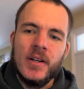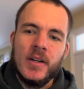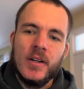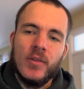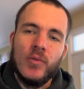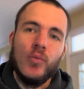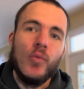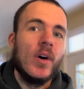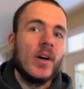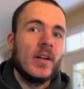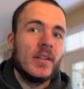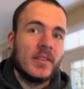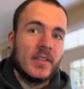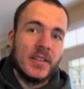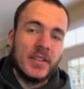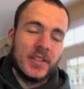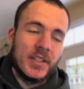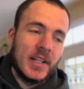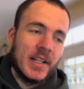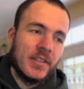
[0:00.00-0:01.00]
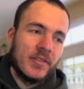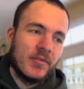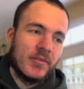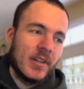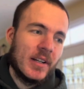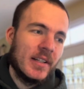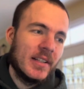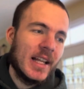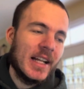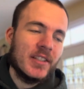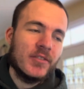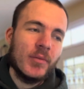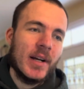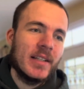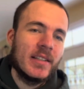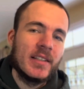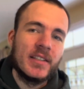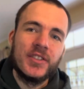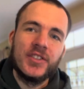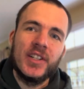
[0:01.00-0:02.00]
want to change, right? That's why
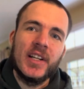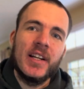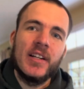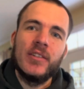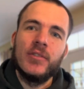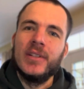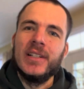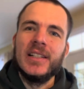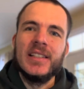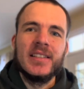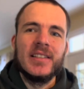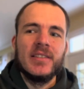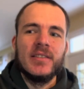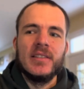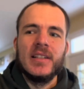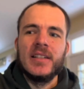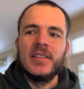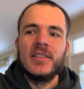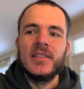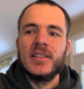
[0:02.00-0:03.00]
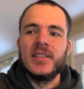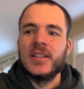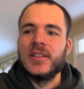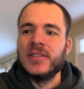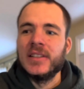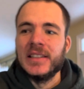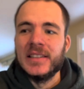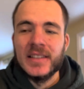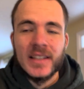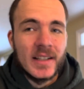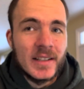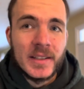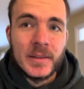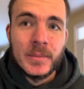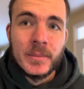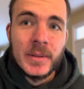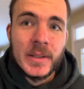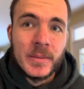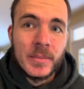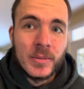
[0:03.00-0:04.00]
this channel isn't necessarily telling
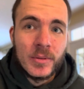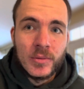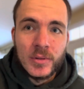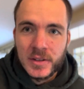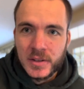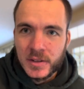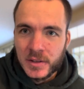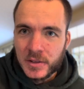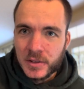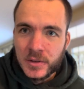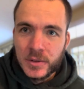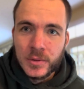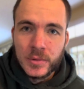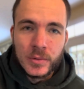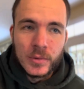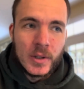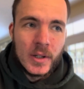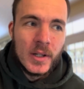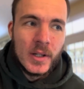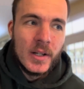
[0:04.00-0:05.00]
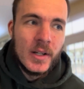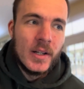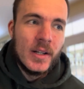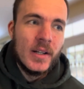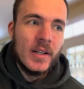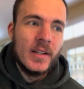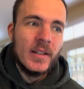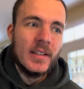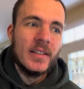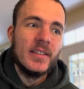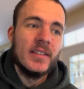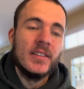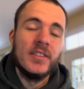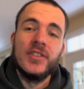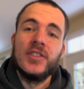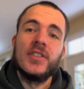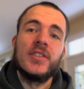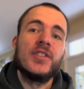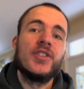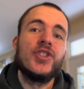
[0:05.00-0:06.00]
people what to do. This is
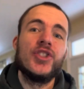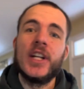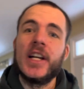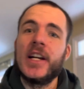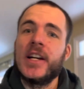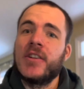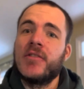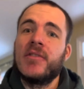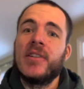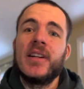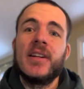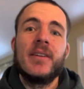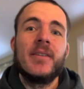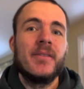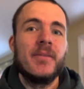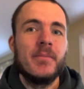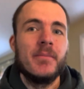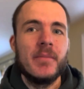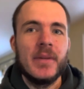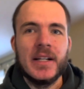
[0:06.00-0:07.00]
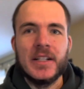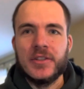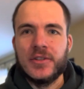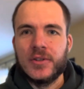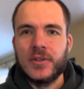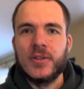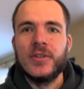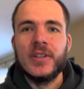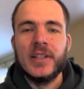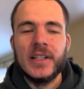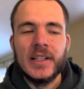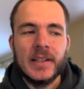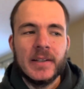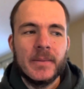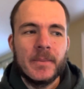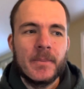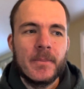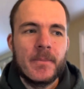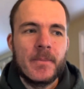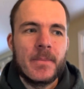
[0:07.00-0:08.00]
just sharing my journey.
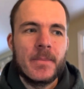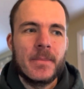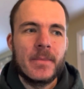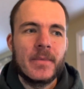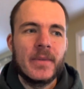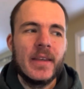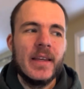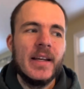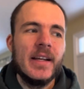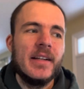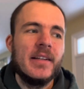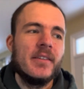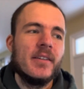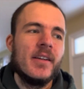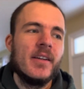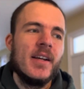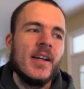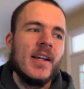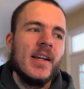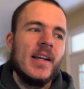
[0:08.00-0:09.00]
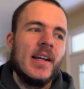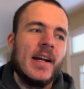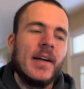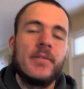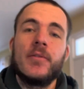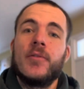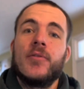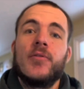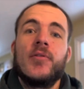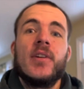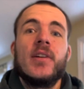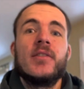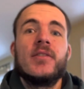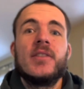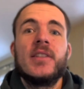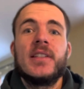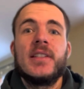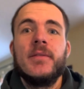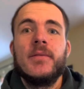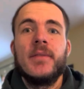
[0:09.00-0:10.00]
And after
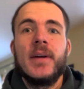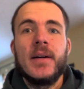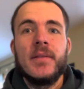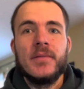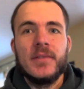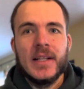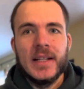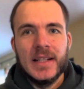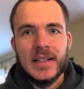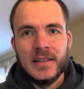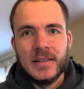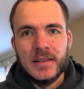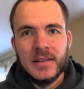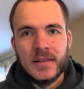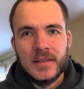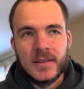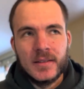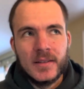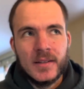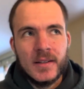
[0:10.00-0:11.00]
365 days,